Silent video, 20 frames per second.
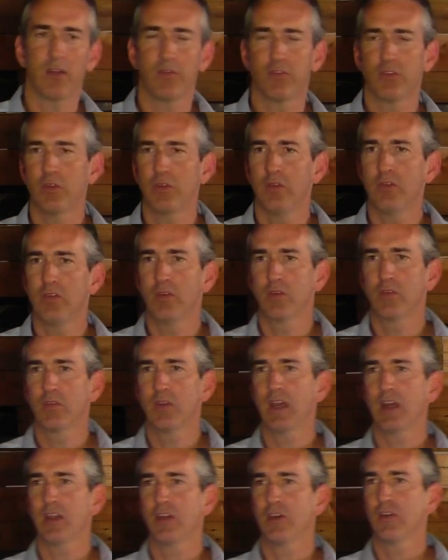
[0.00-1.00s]
If two of you
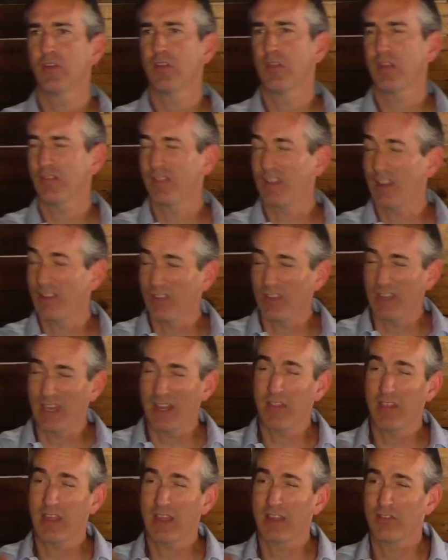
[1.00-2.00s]
agree on earth as touching
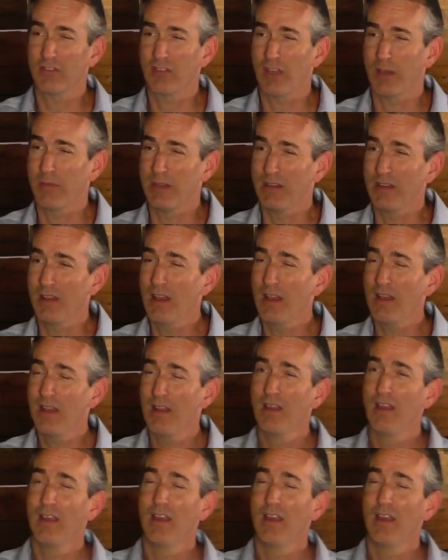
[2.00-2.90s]
anything, it shall be done.